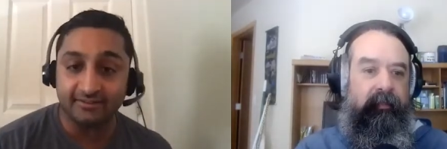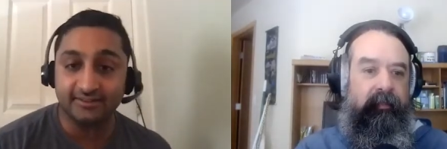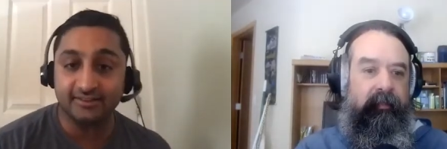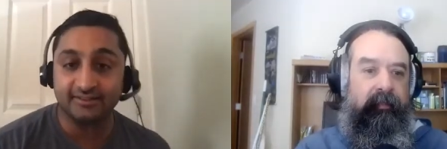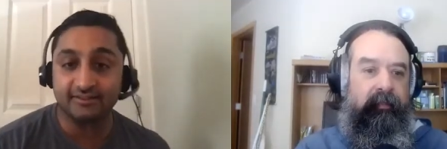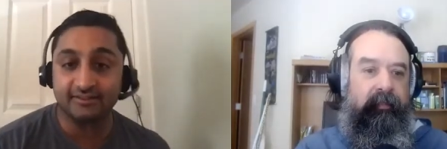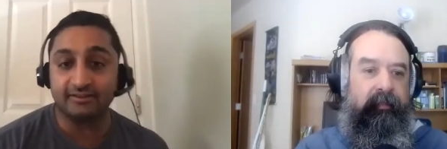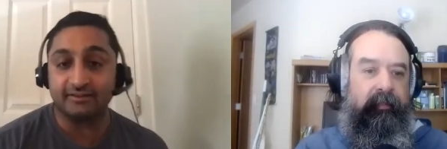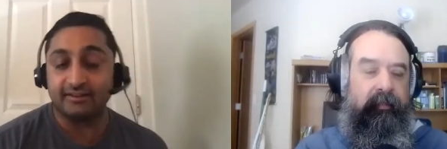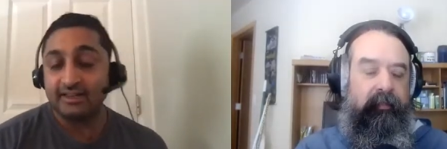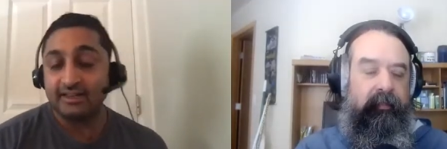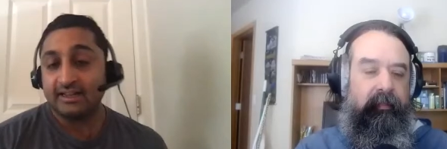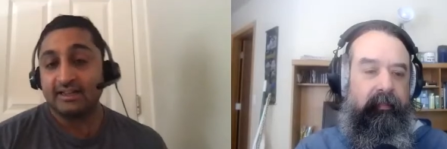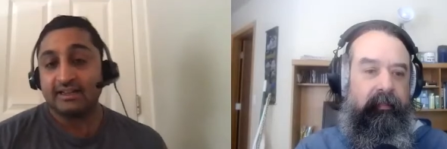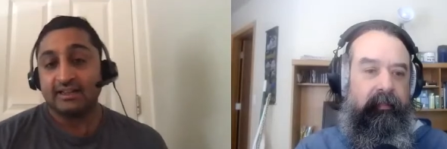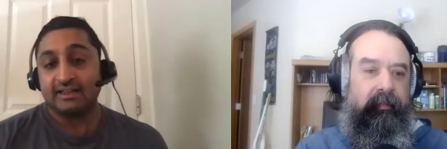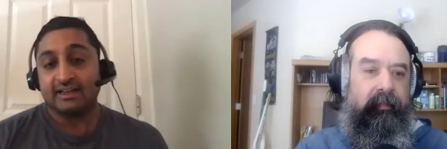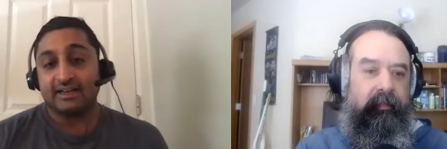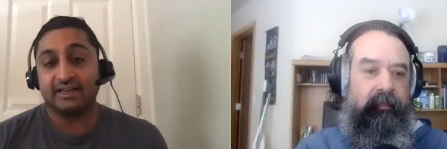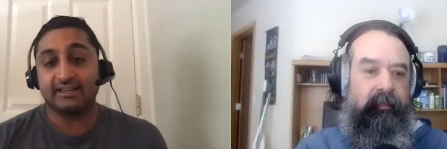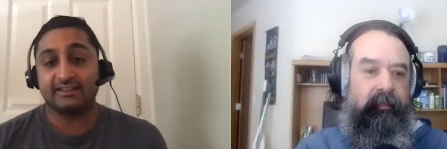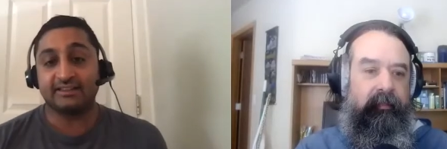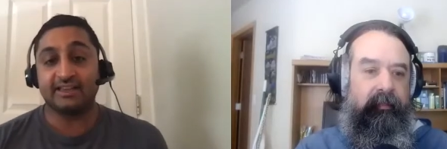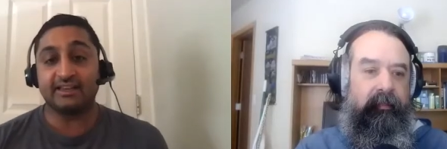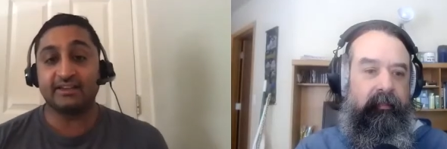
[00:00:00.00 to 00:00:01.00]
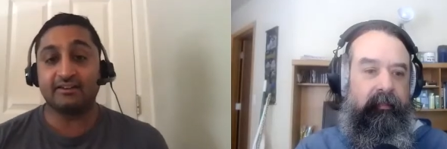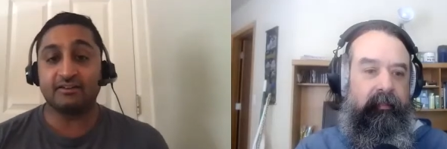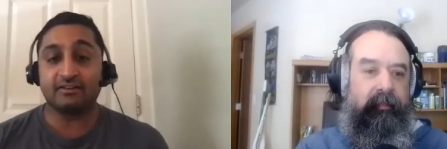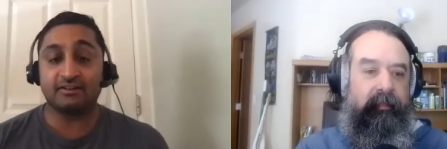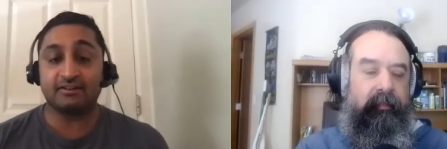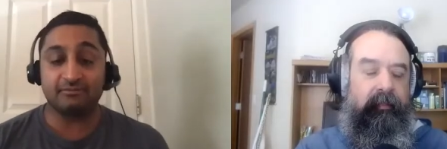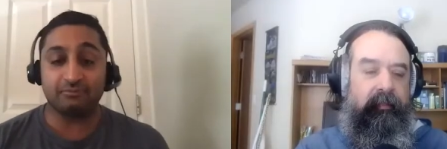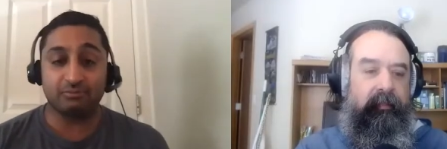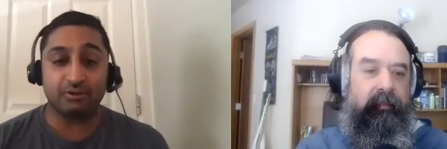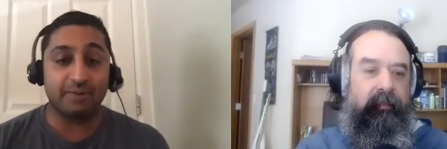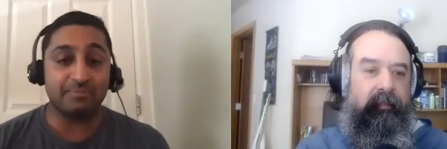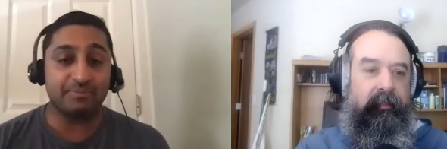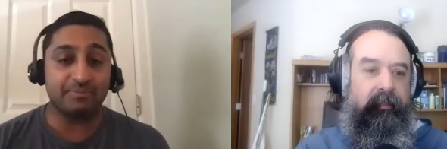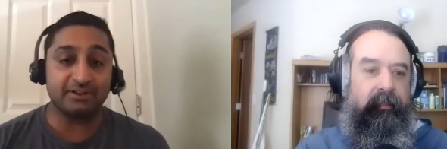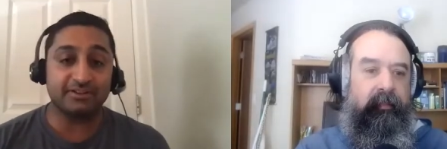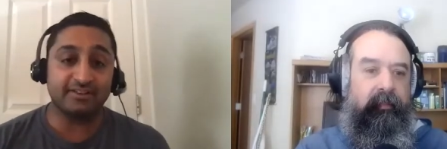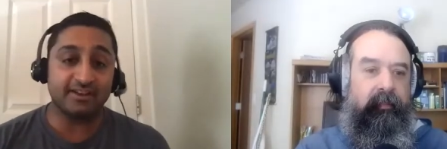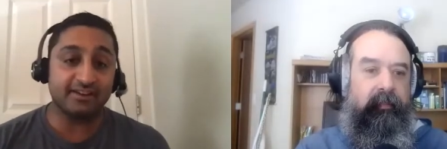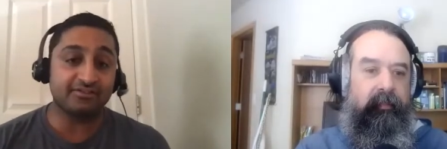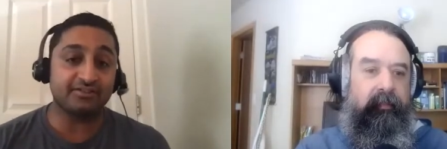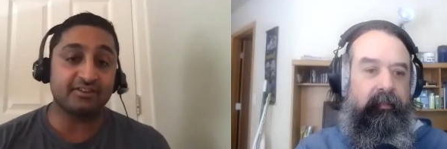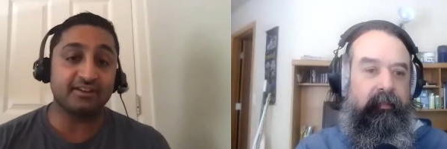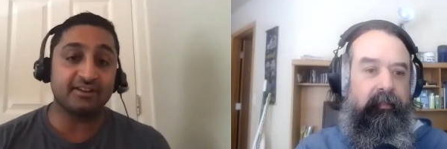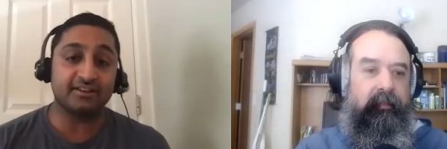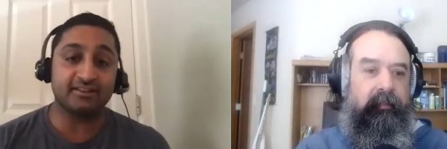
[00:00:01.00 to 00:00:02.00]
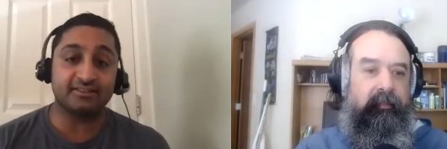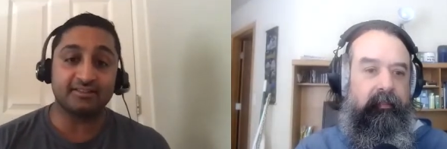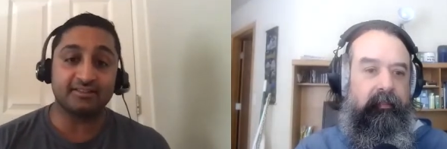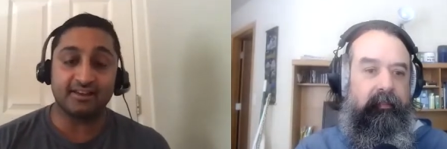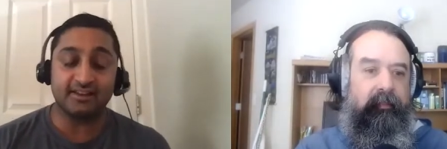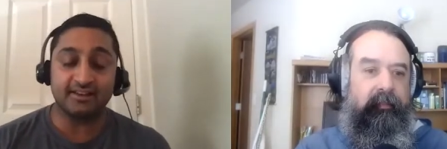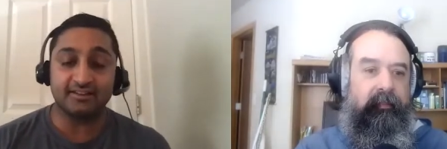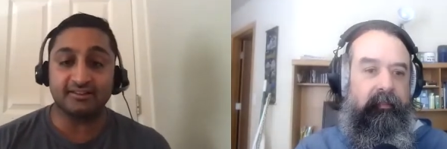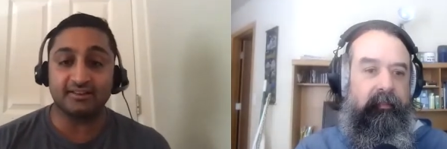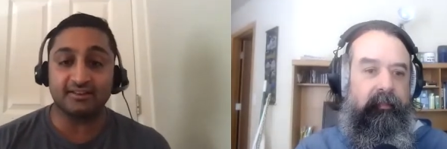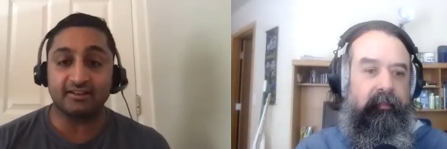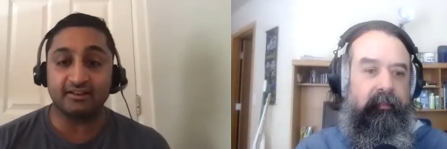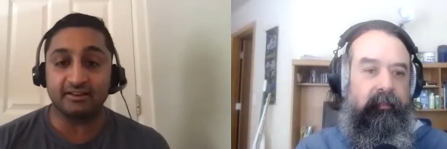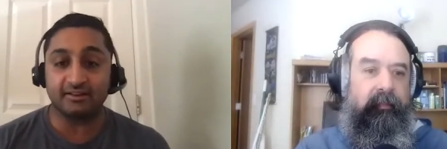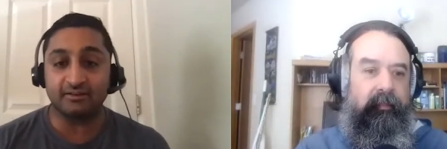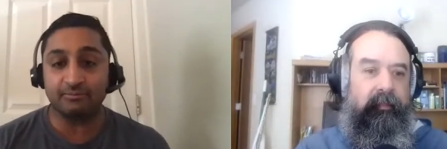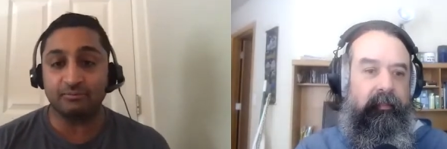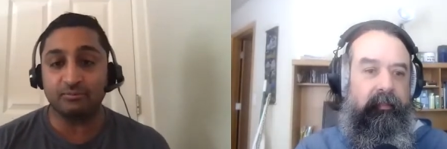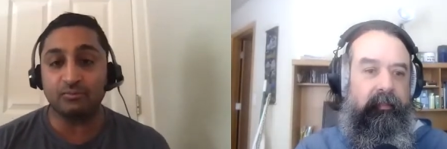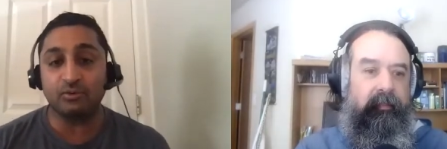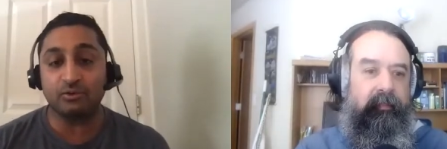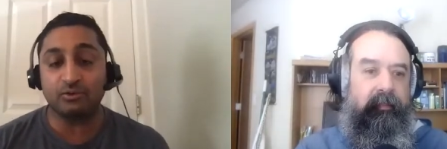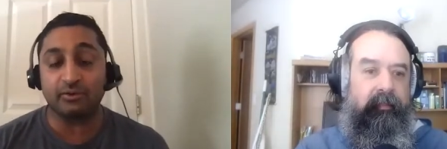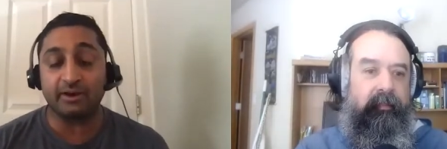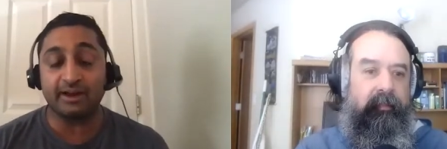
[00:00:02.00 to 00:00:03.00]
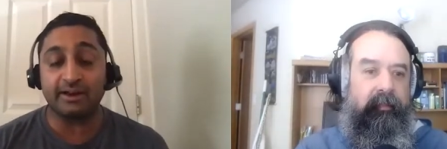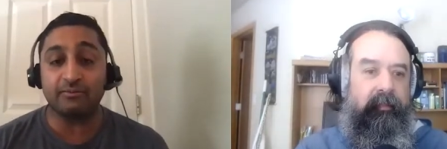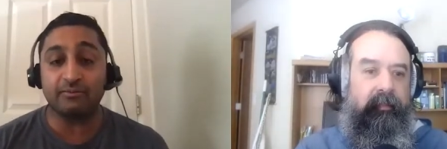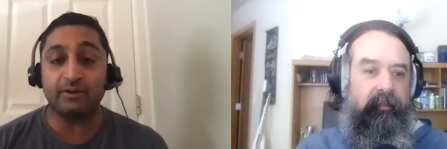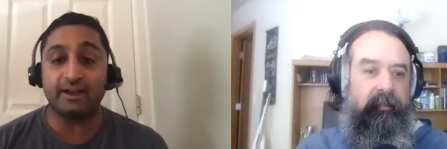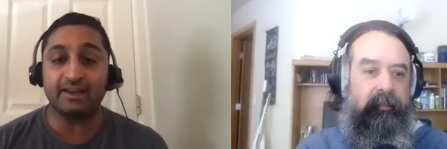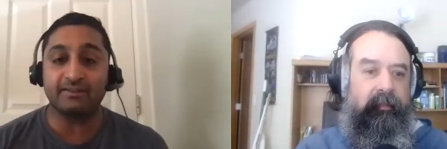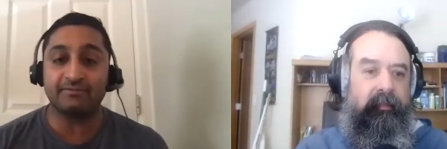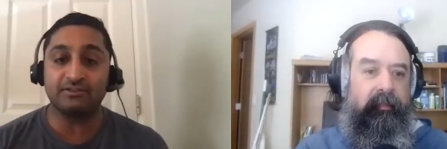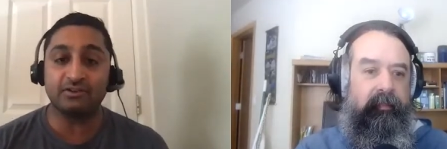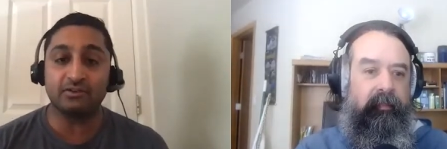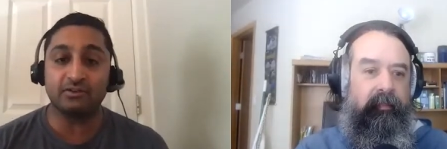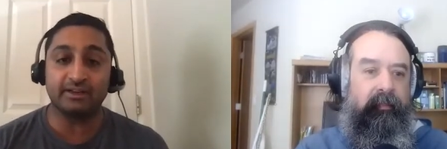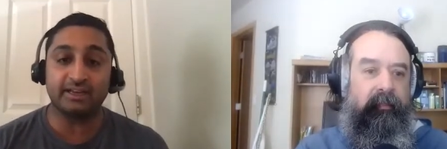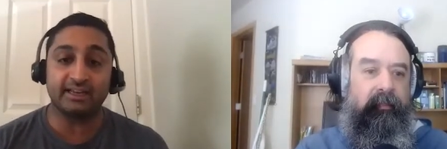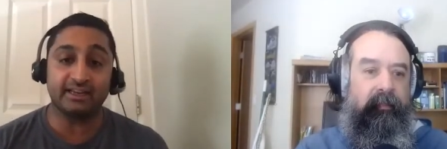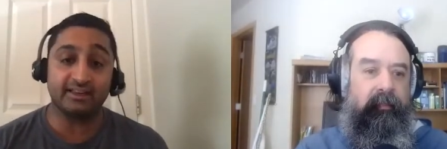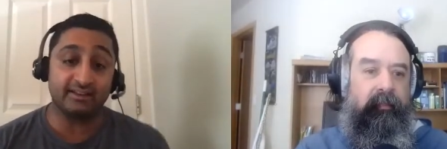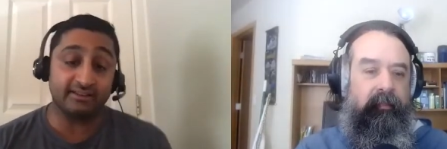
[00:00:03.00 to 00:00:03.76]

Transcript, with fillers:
Speaker 1: So I think a repetition is a great way of doing it.